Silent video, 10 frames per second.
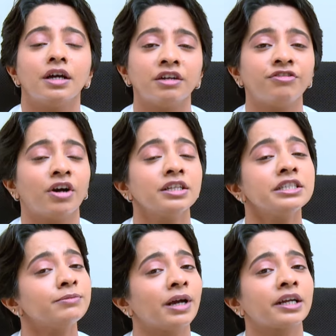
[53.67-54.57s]

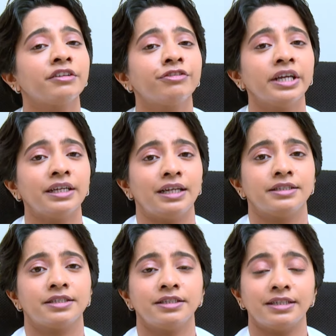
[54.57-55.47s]
advanced magnifying
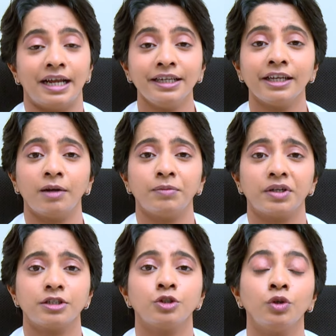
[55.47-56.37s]
lenses and
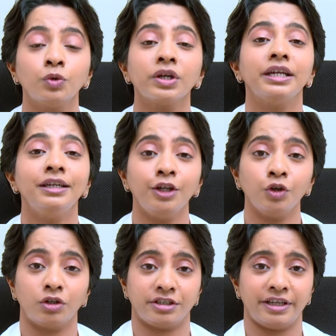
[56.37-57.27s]
cameras to look into
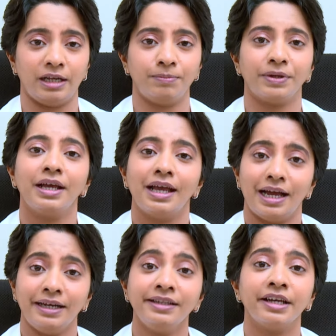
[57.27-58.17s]
your scalp
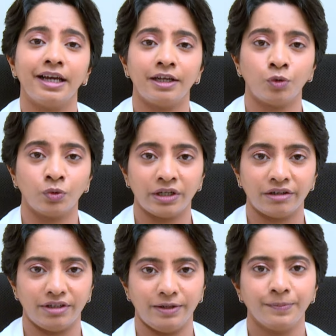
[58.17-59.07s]
at the hair root
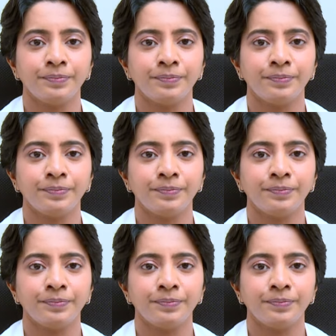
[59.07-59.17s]
level.